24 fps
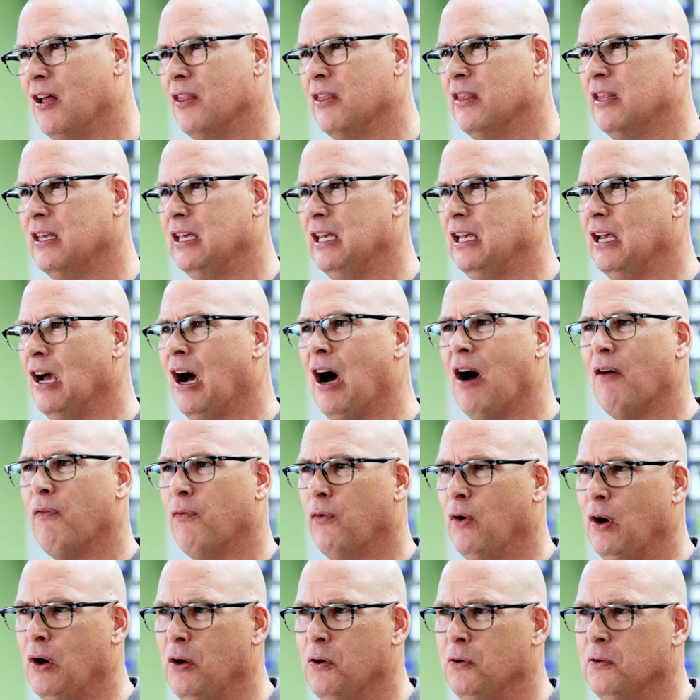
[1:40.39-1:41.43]
on the
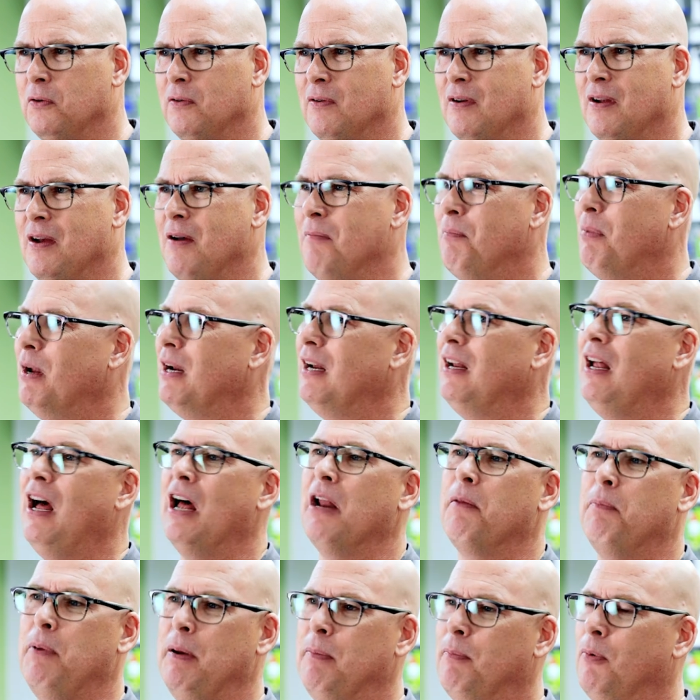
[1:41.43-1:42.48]
off-road, but a
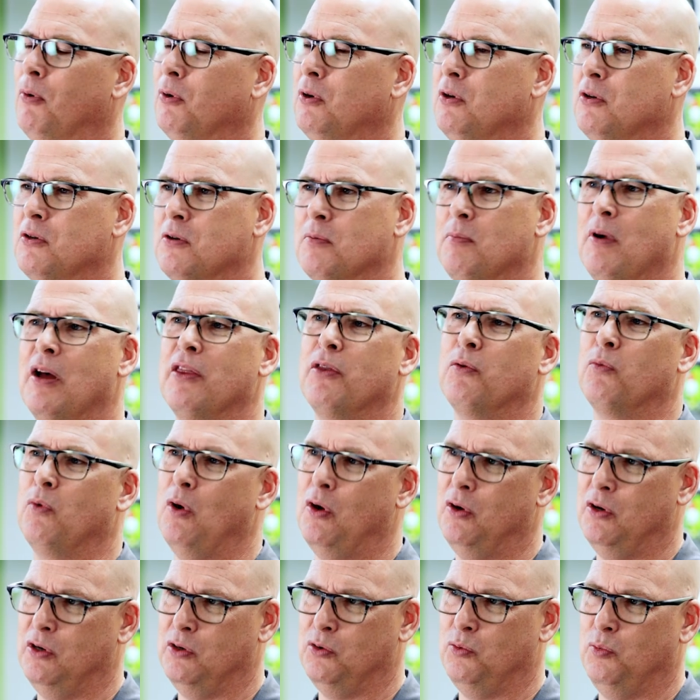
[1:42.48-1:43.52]
lot of people use them on the
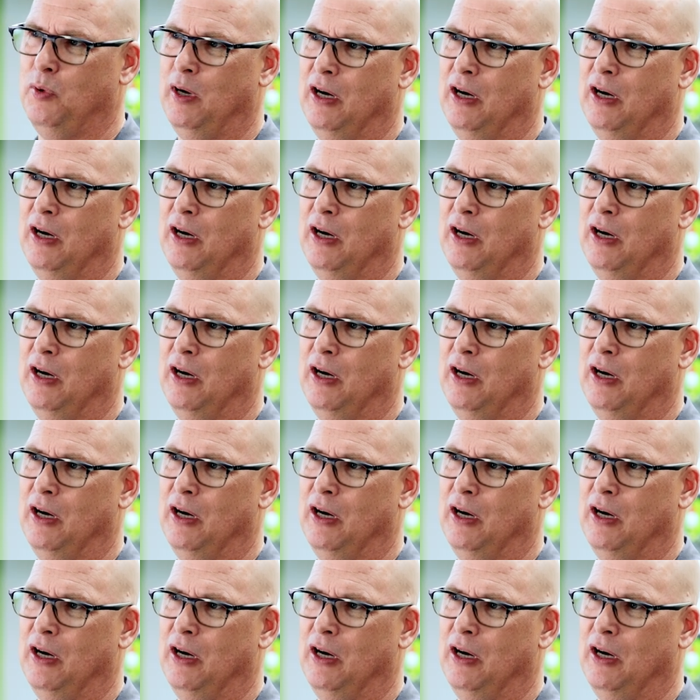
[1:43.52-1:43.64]
road as